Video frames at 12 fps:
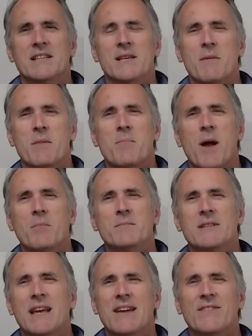some of the
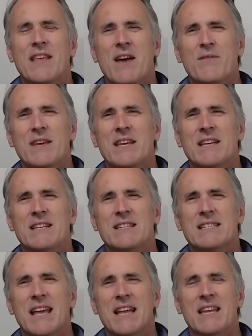problems I was having in
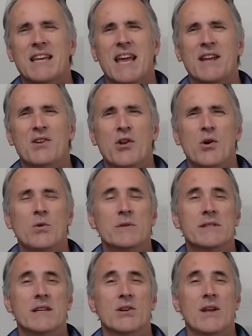designing a
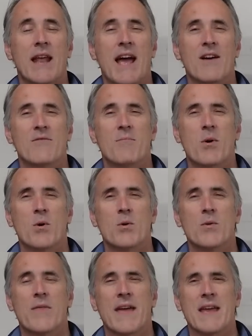nose that could have
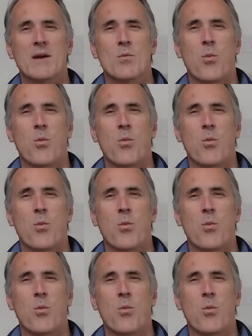both a